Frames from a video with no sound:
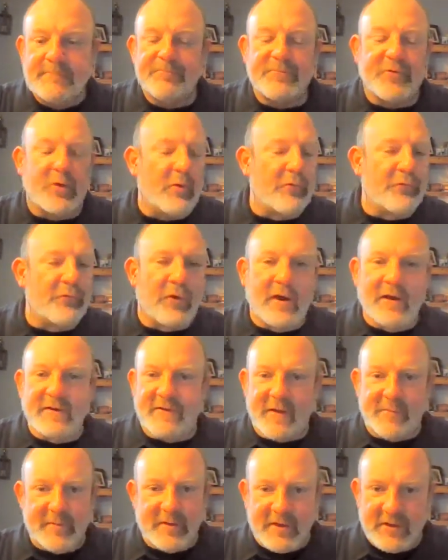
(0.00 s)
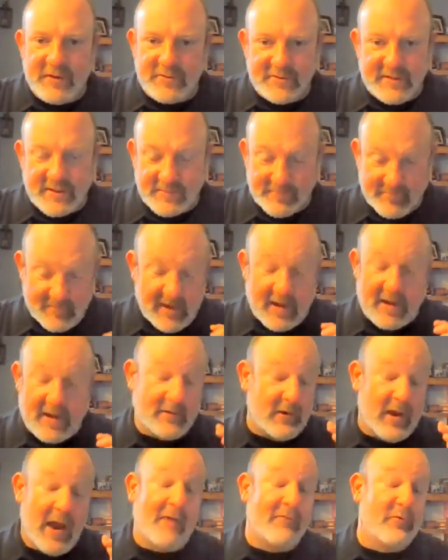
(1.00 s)
So a phrase I've been using,
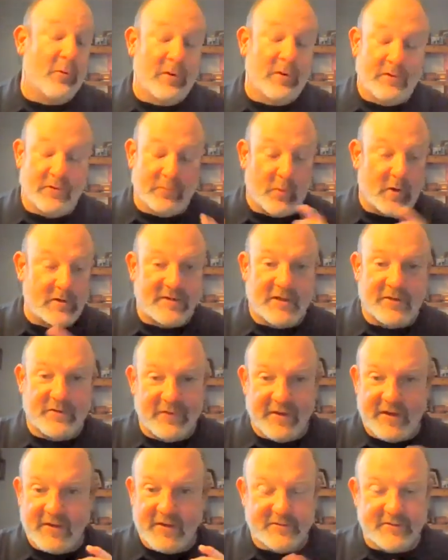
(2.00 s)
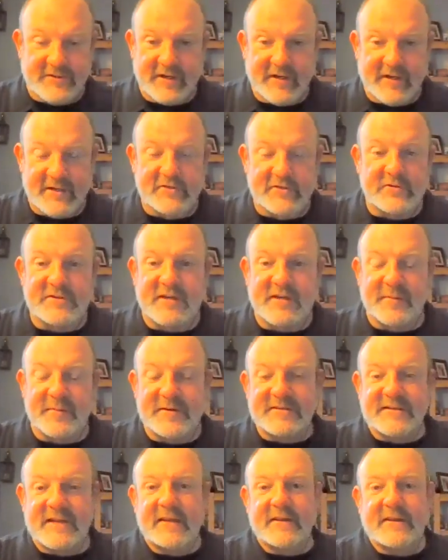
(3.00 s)
and everyone who's watched other videos is going to get so sick of
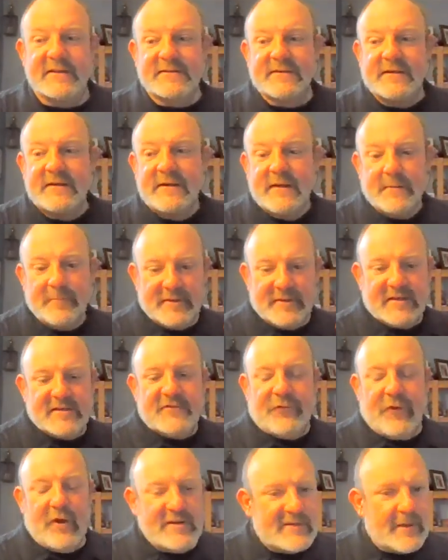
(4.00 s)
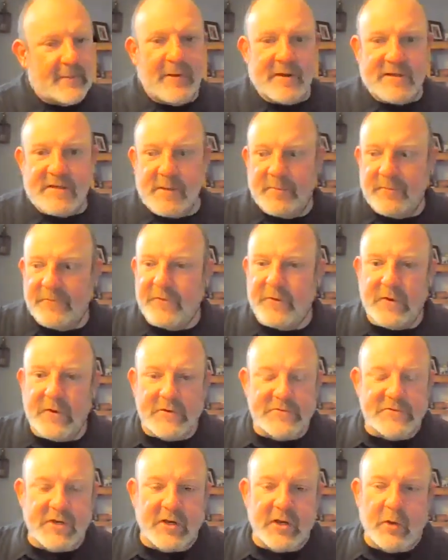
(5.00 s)
me saying this, but this phrase I picked up a few
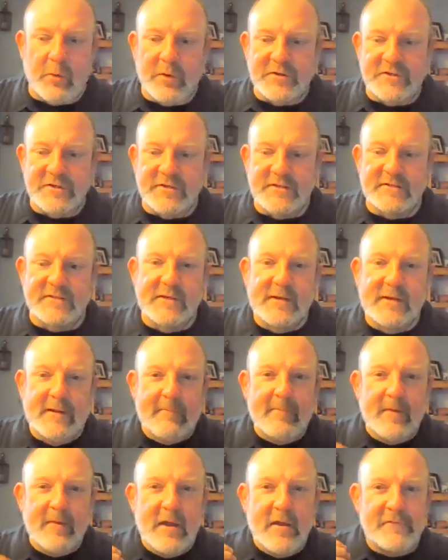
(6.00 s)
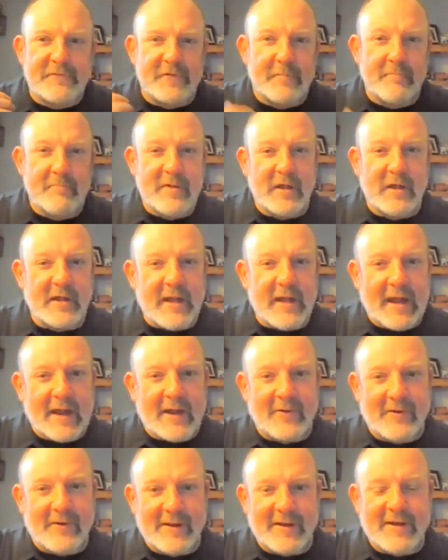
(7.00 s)
years ago, which is
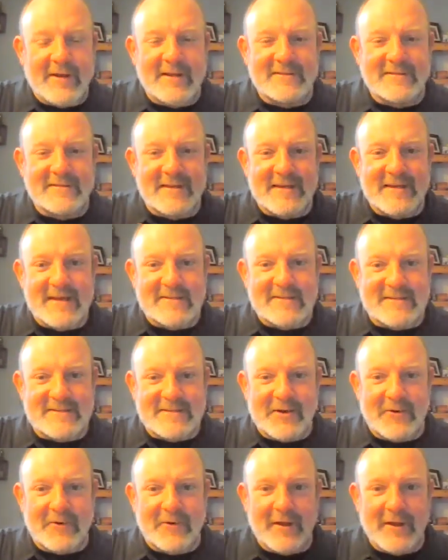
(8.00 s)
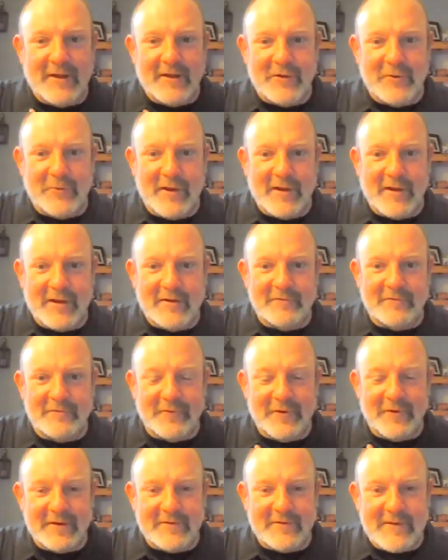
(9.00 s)
familiarity is a necessary ingredient
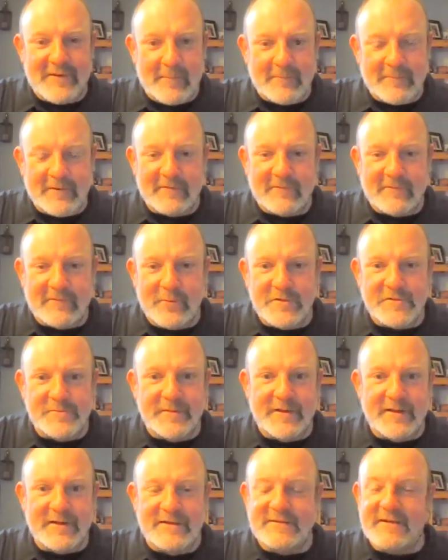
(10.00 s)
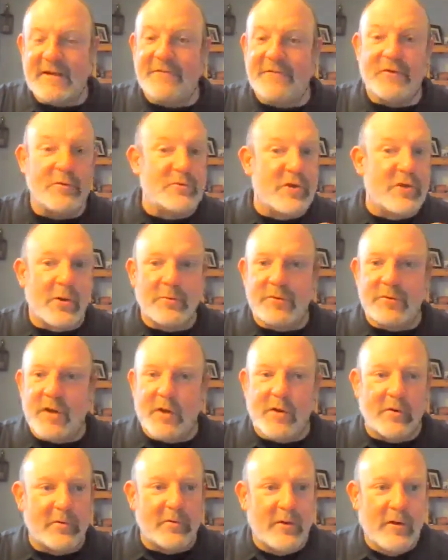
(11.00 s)
for acceptance, which means if you don't
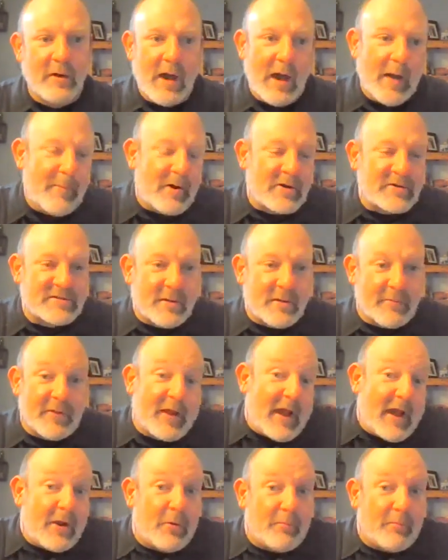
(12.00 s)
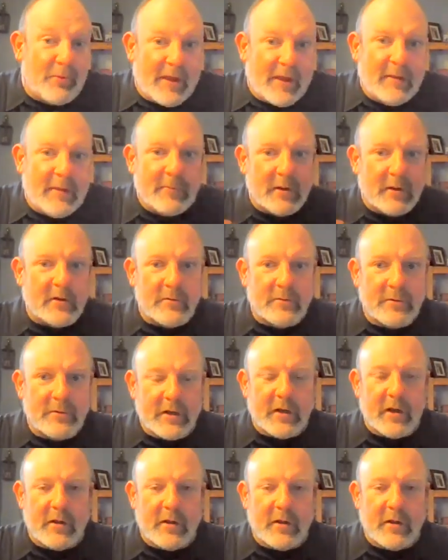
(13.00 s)
know about something, I don't blame you.